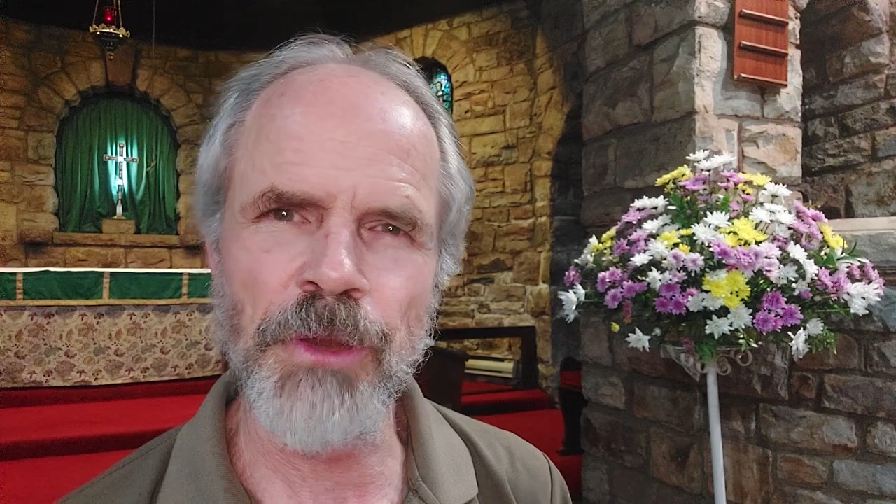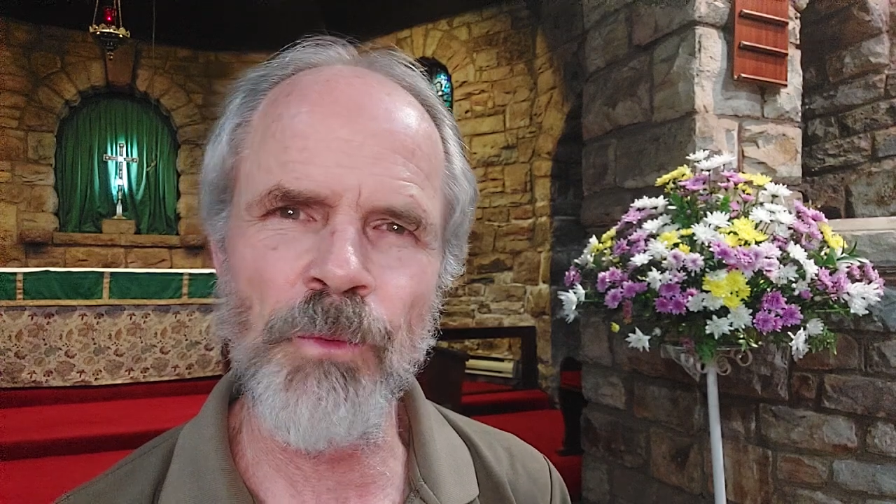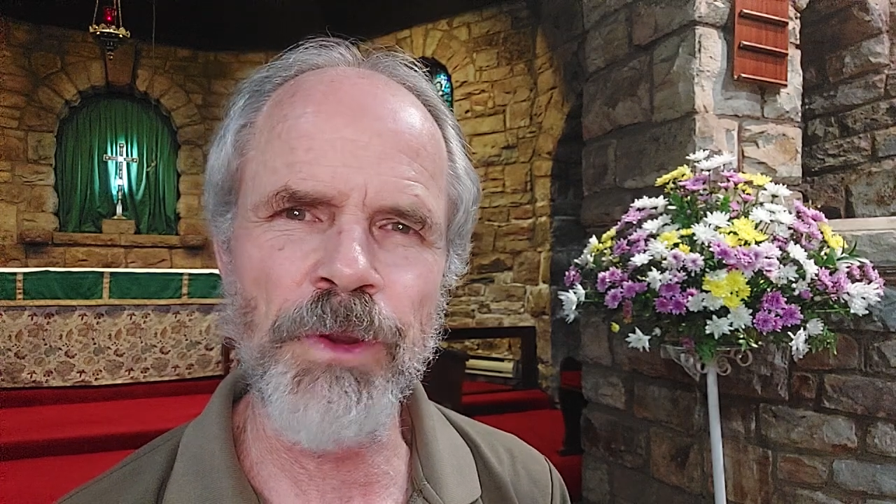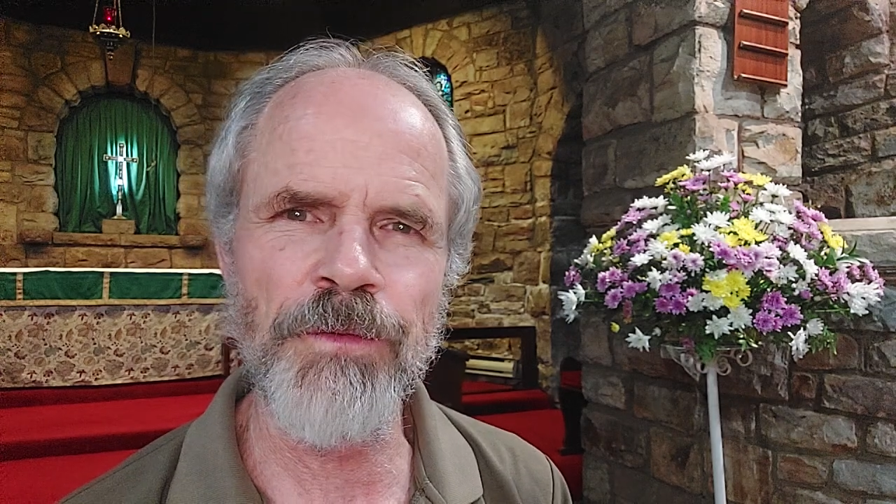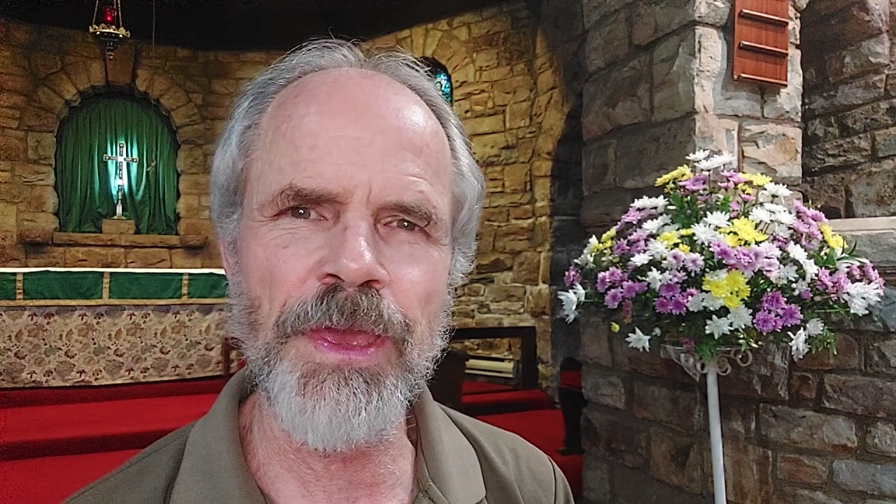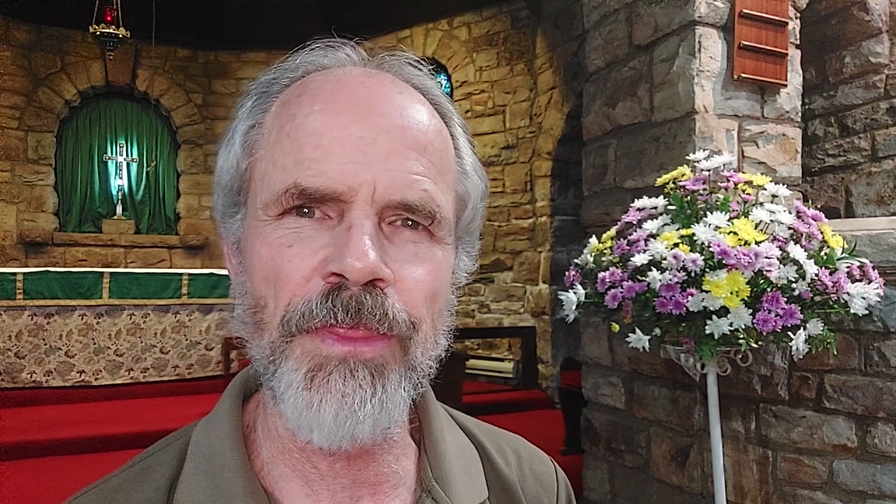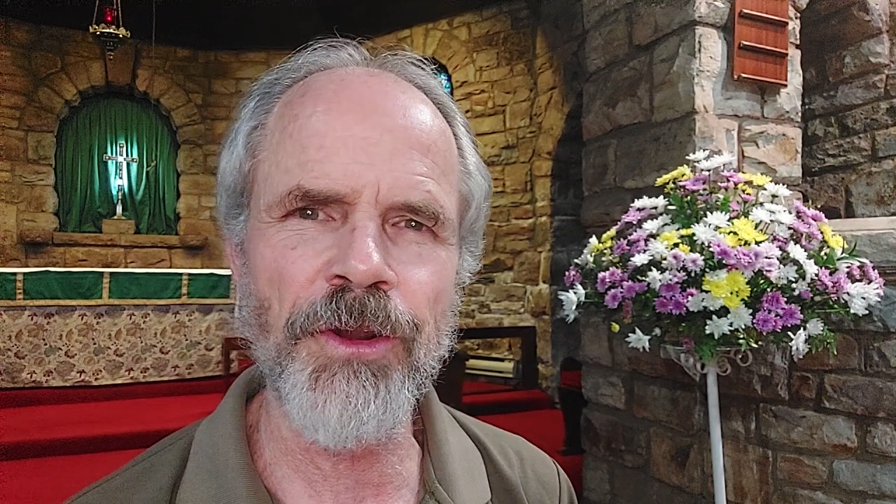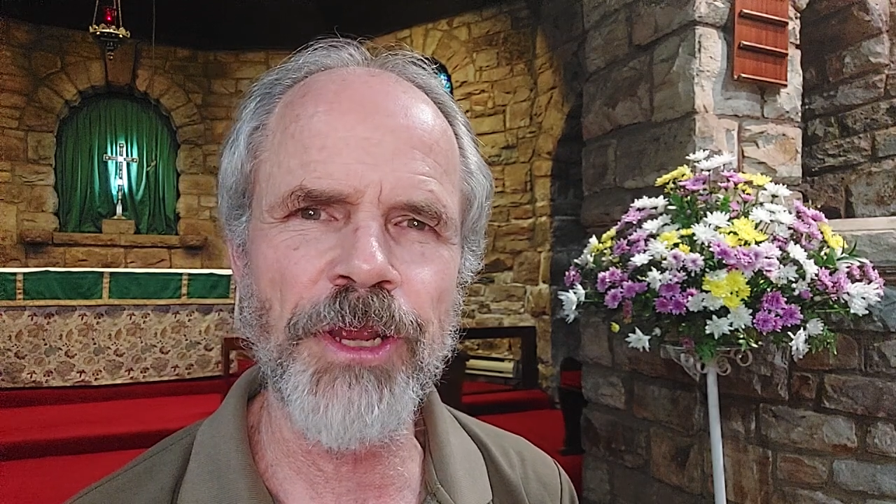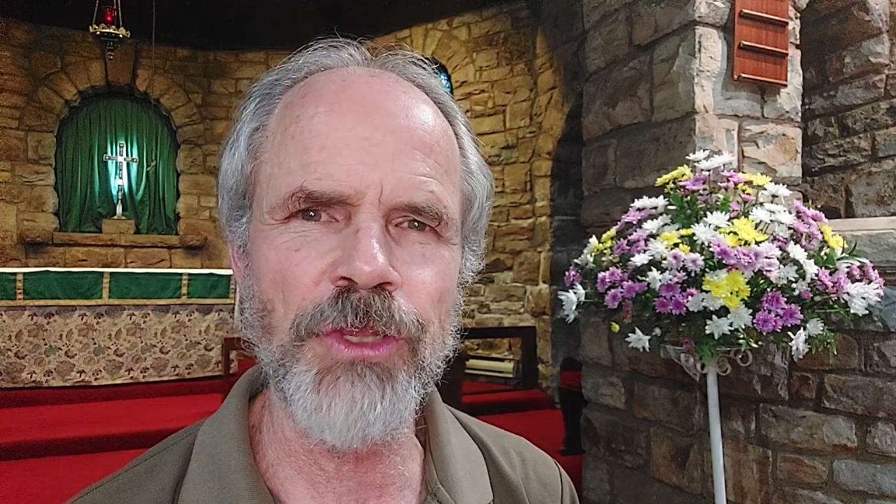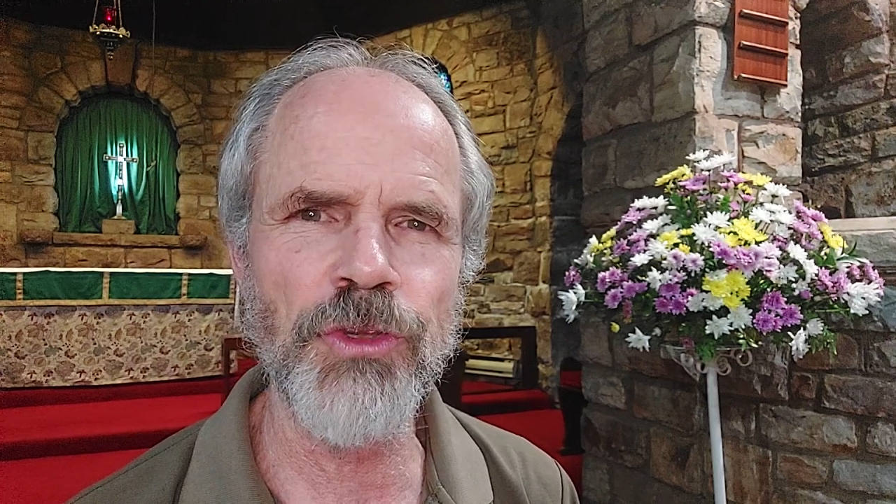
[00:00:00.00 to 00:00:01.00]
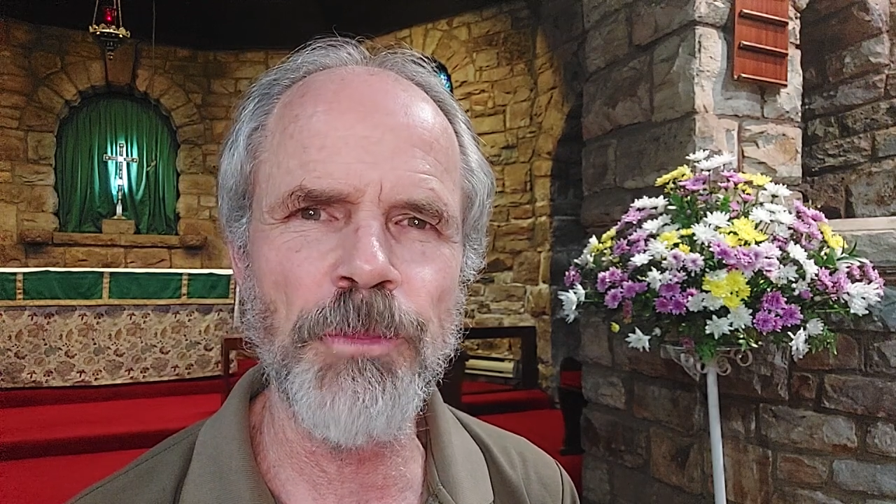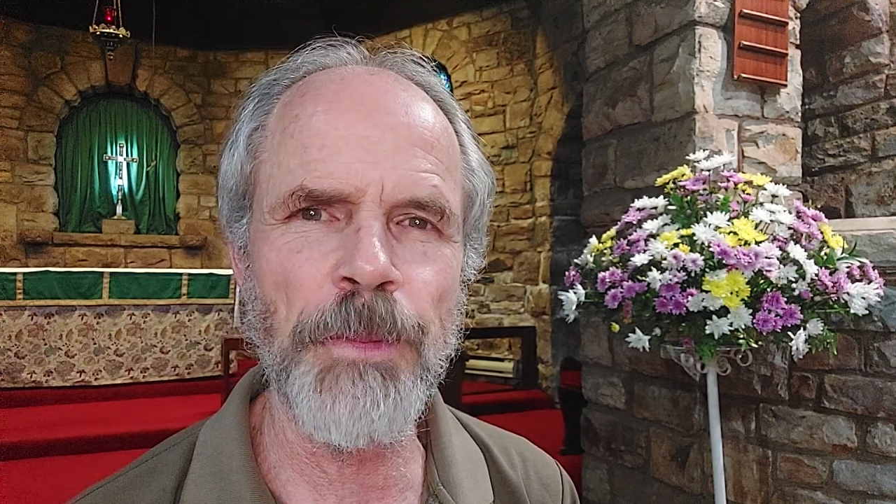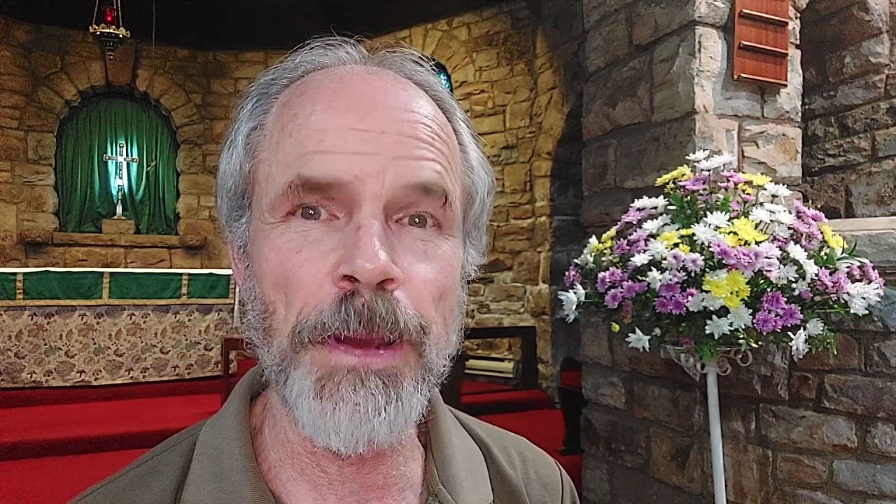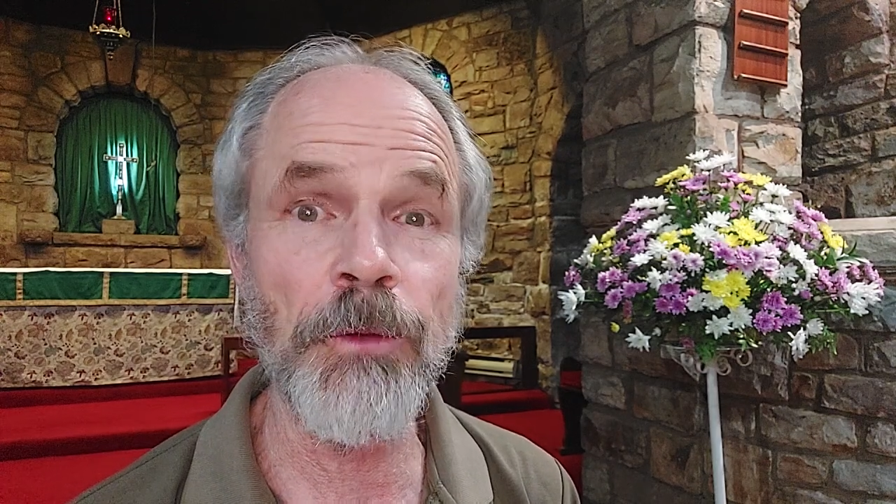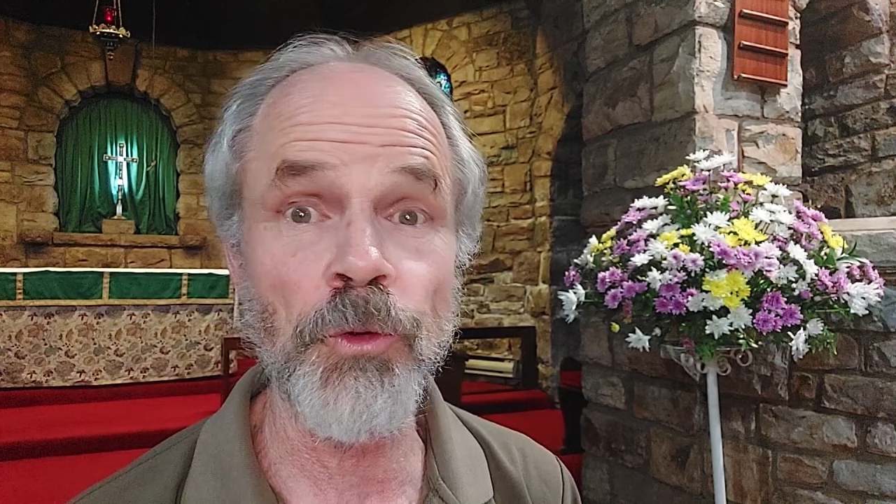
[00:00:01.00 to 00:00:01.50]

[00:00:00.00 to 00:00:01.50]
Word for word: one of the other great superpowers,